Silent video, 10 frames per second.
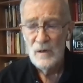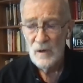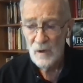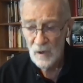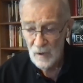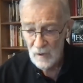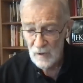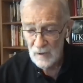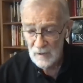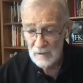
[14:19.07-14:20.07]

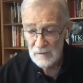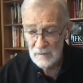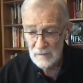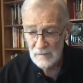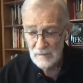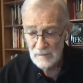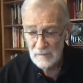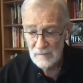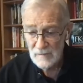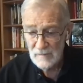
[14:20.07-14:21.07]

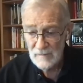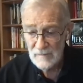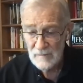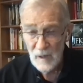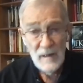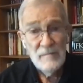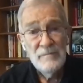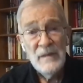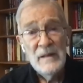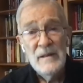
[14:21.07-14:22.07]
long.
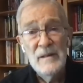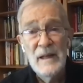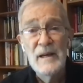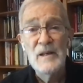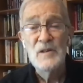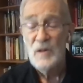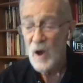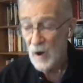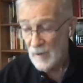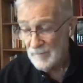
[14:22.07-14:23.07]
Well, the day is
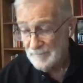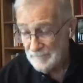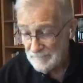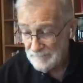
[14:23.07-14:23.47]
long.